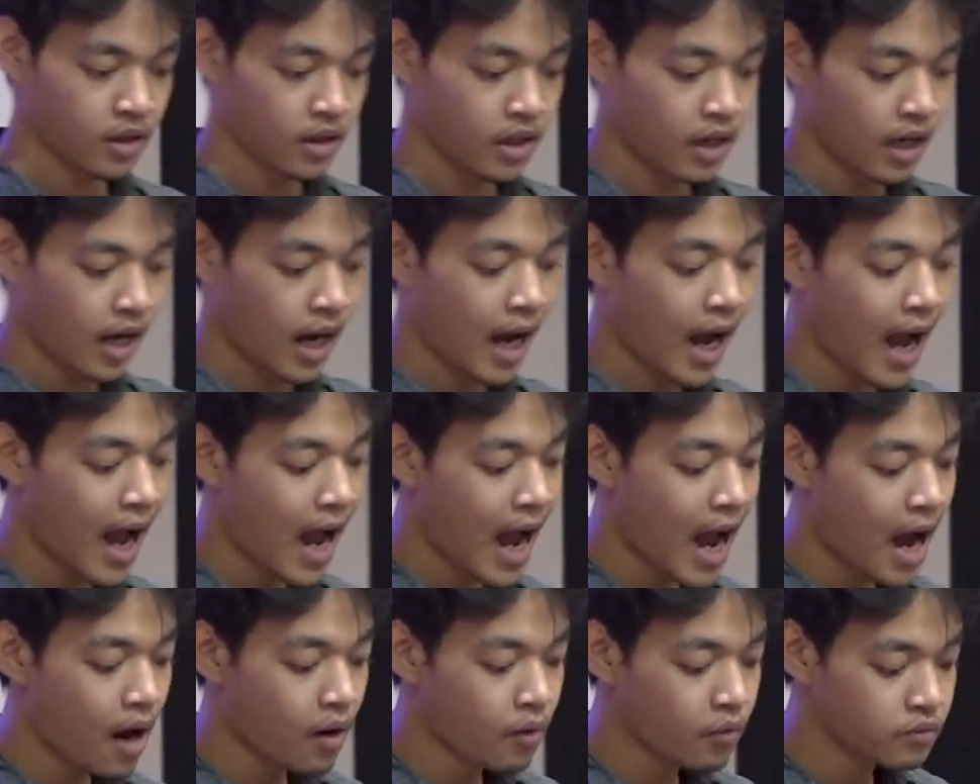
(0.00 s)

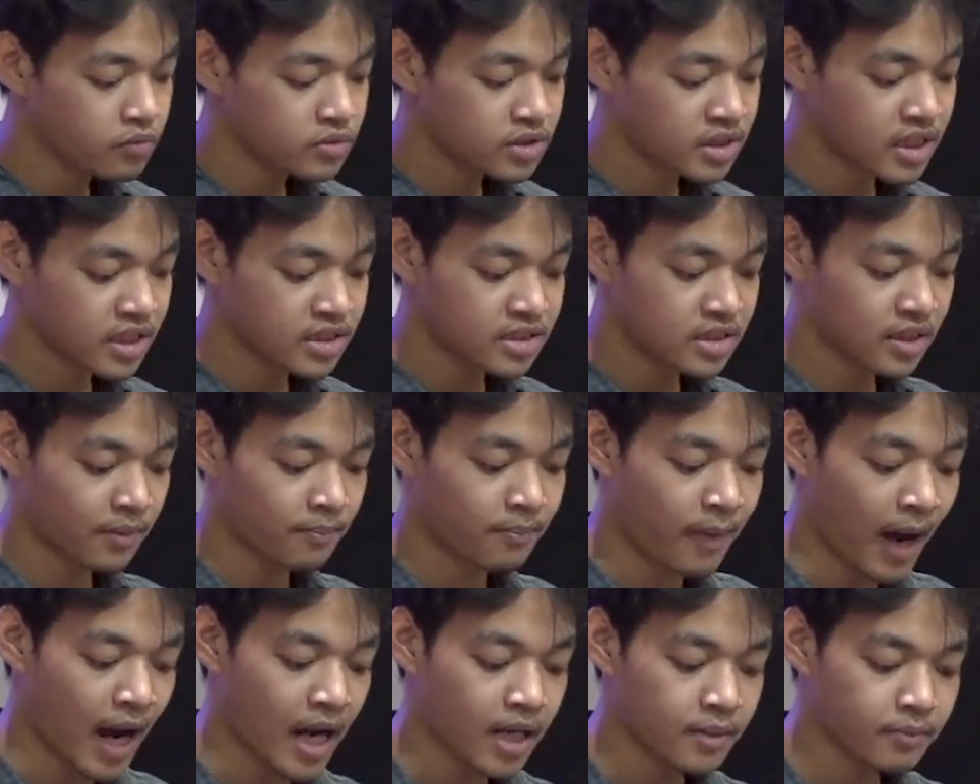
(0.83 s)
How did the
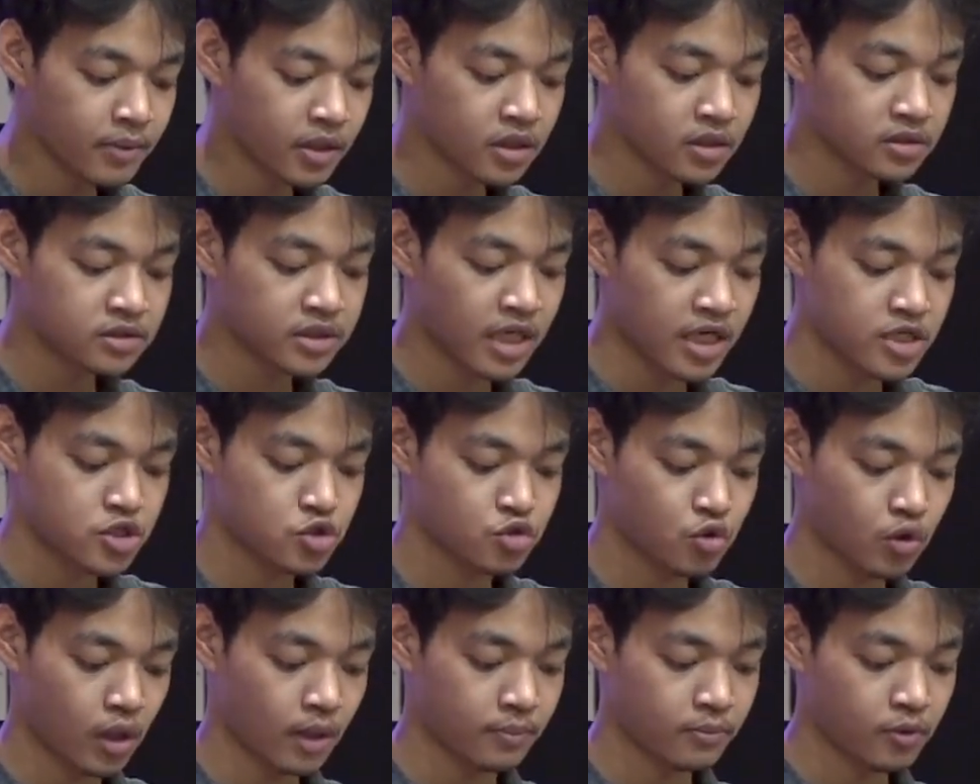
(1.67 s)
Bible
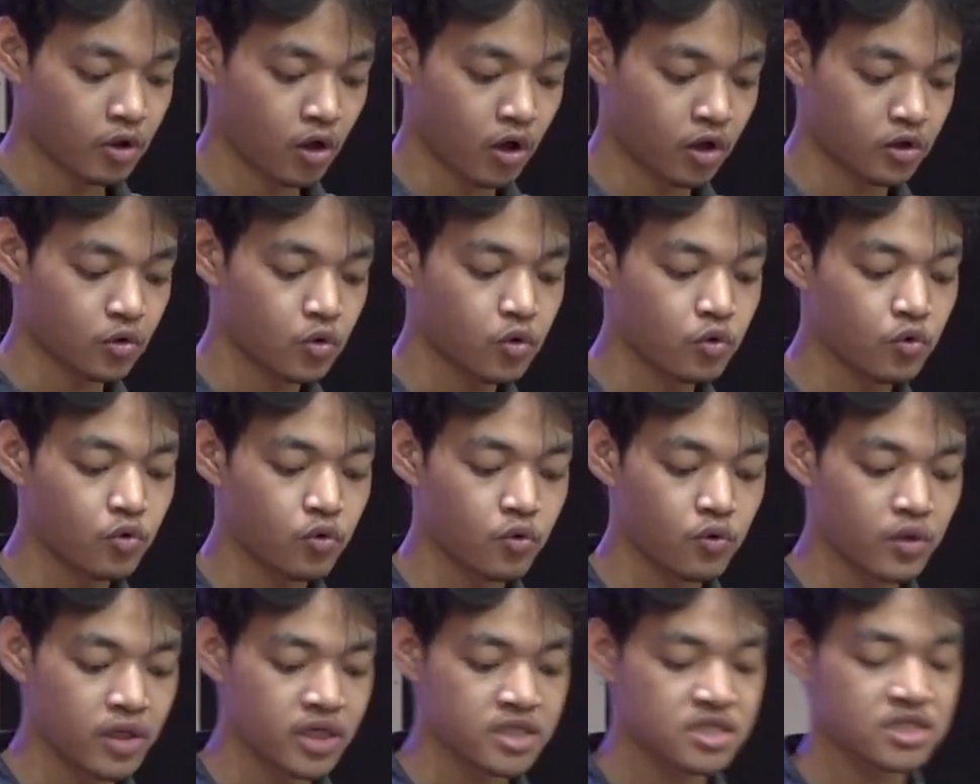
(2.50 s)
describe God?
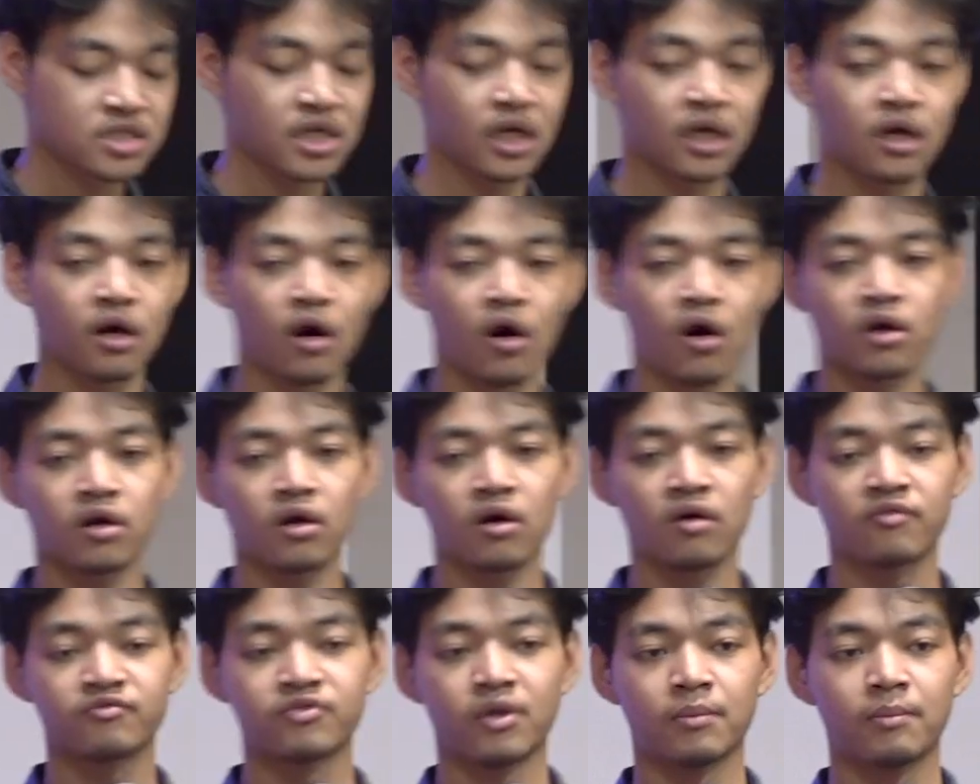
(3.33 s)
Who is the God
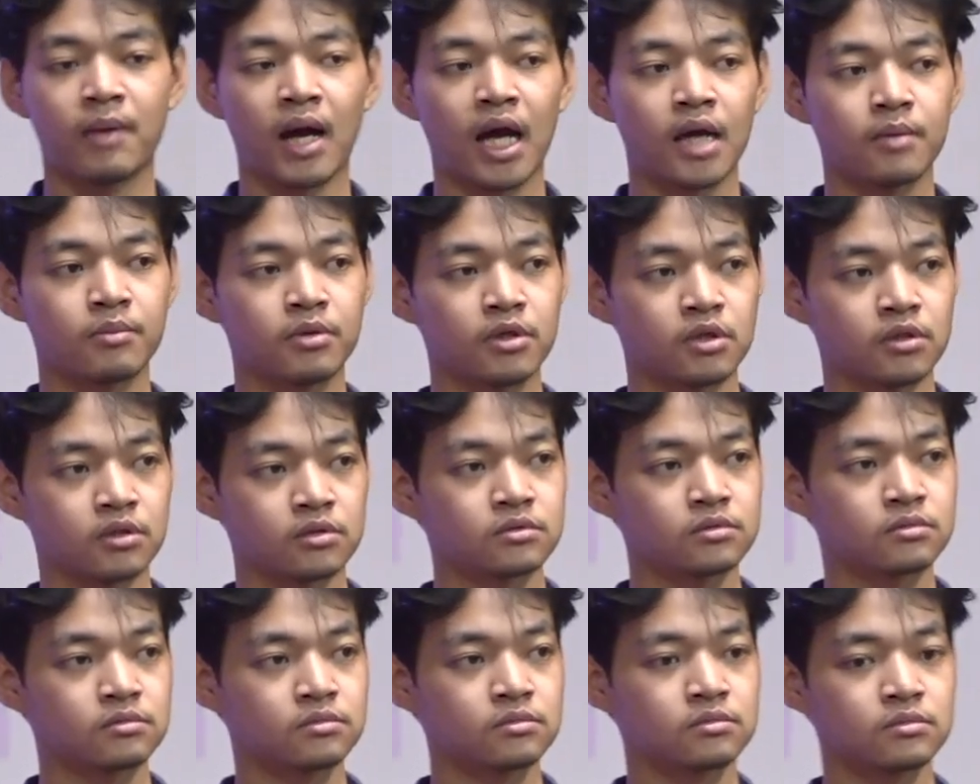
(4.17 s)
of the Bible?
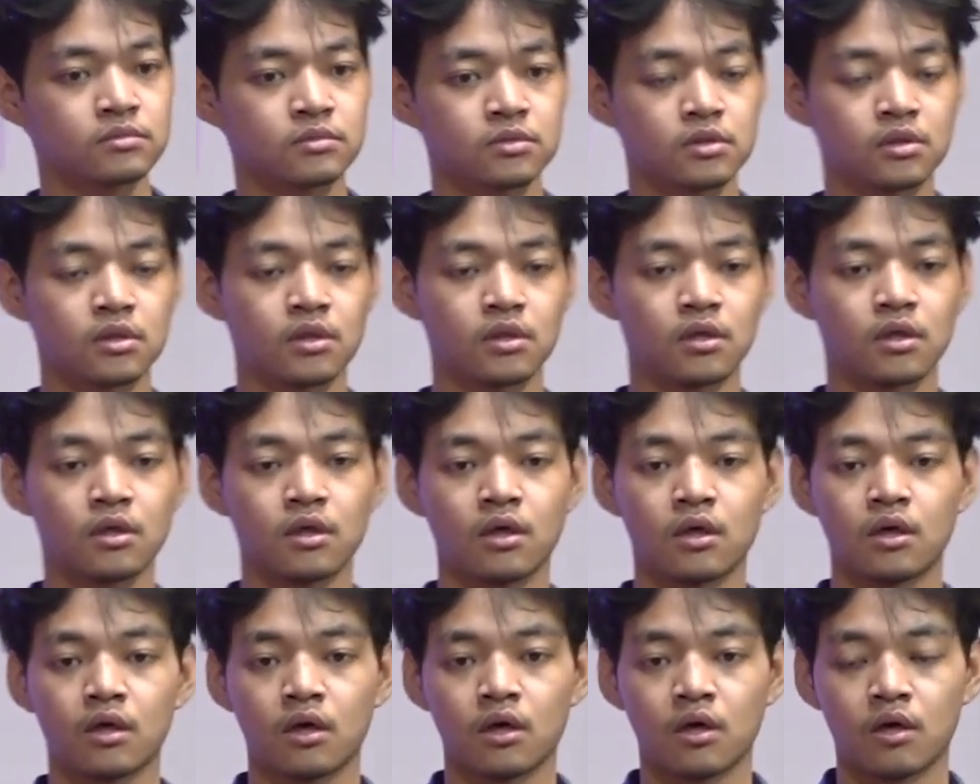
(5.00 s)

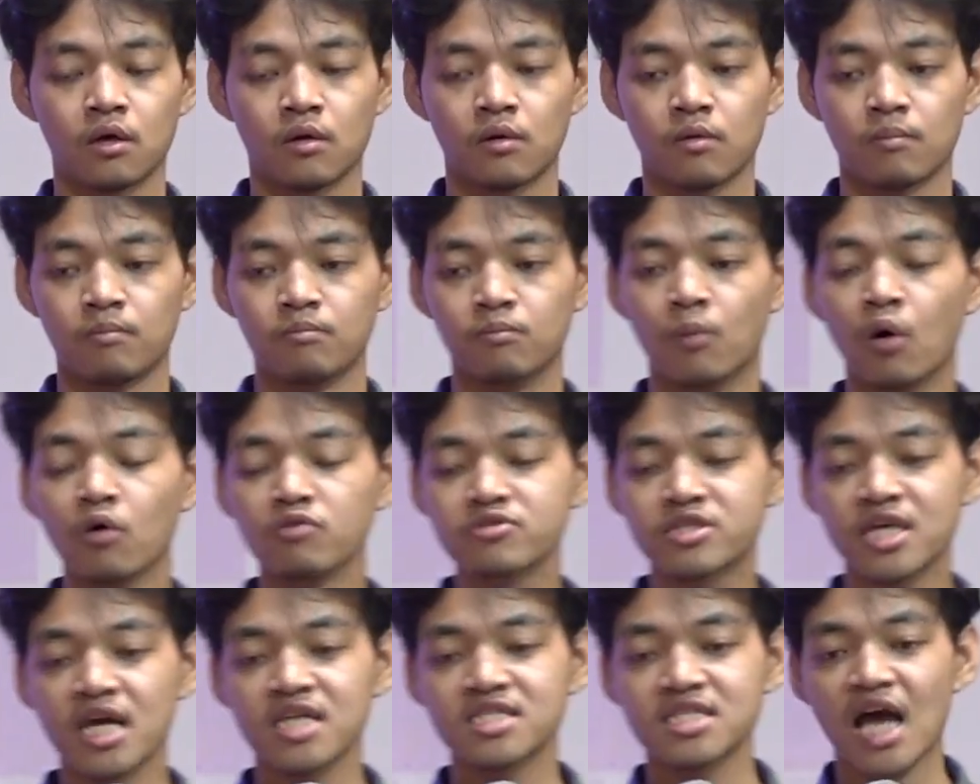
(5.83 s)

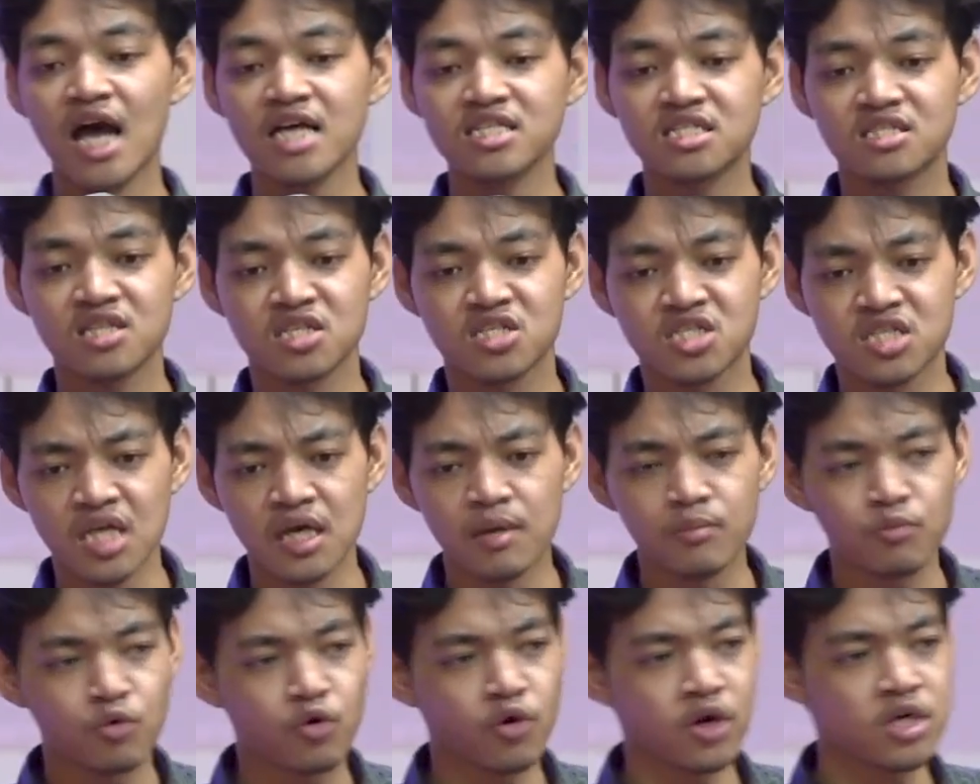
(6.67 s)
Moses asked the
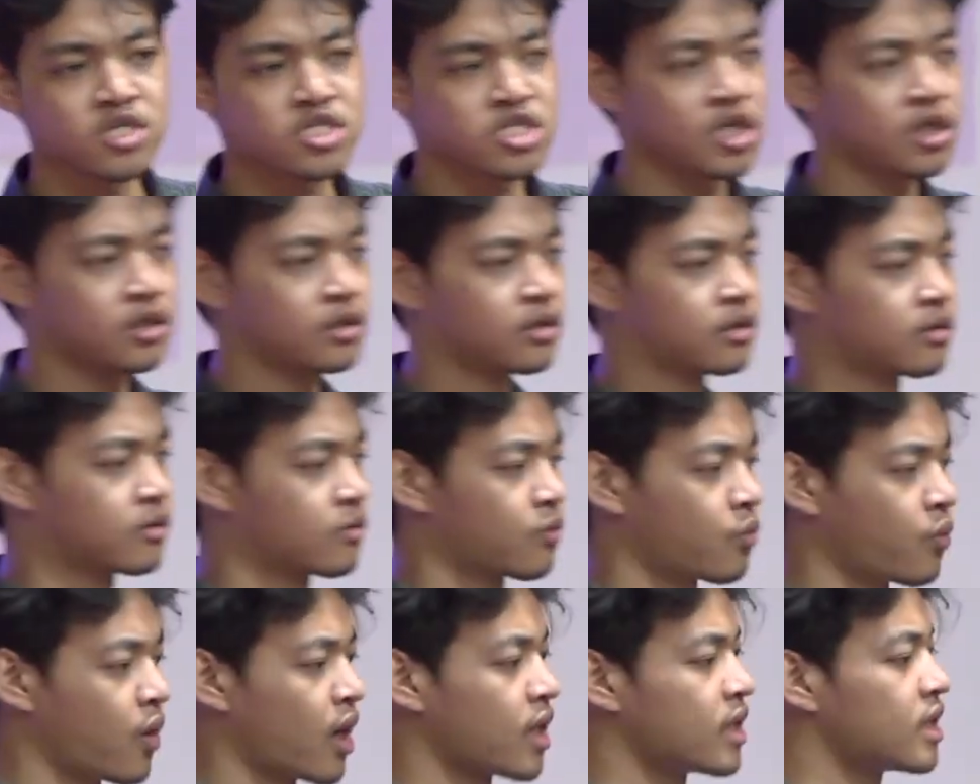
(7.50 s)
same question.
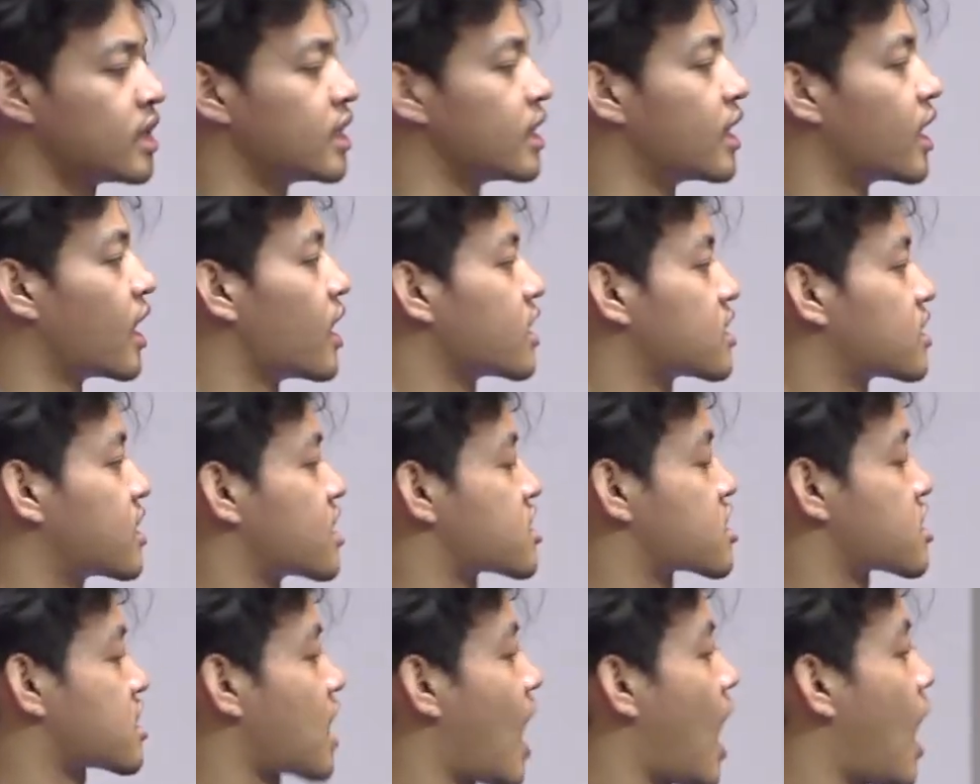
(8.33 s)
When he heard the
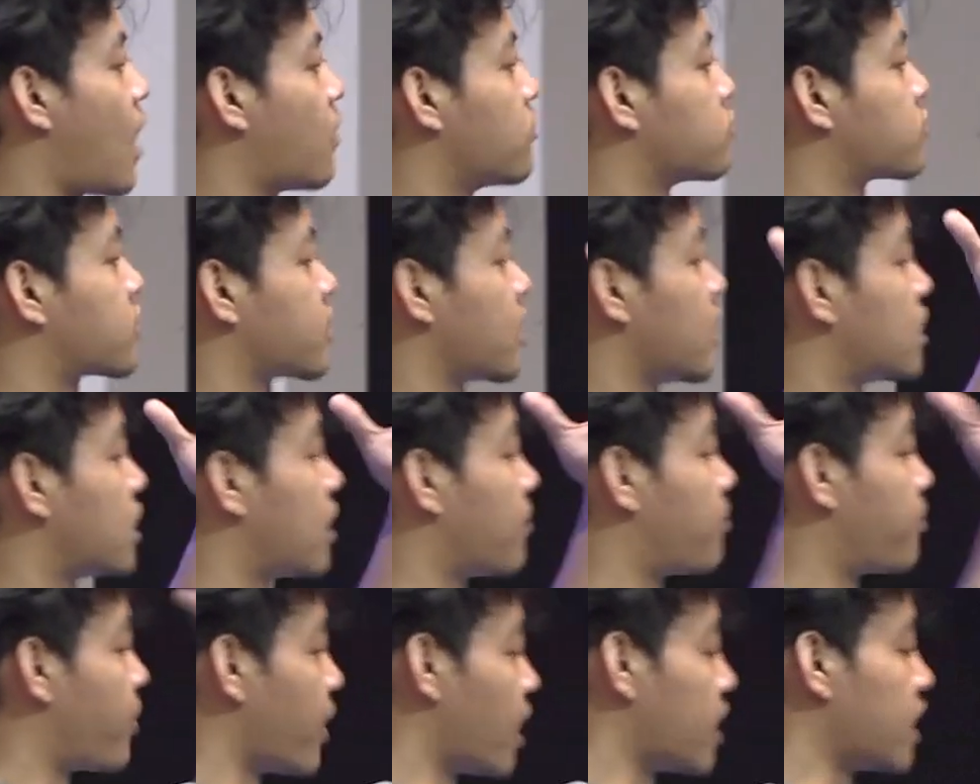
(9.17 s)
sound in the
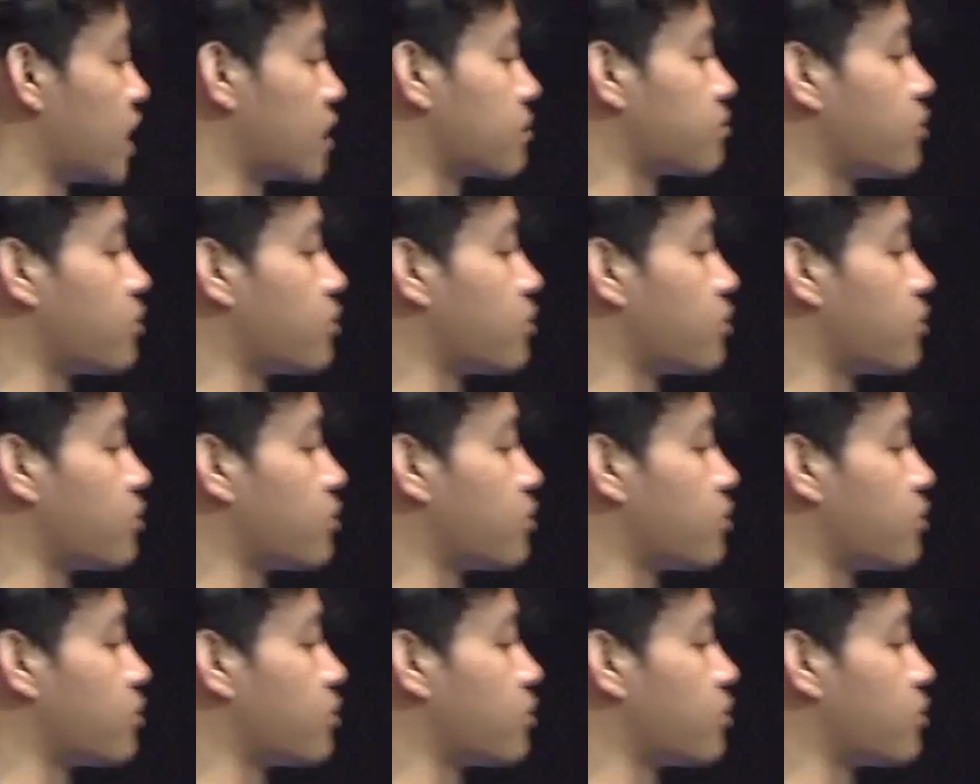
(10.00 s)
burning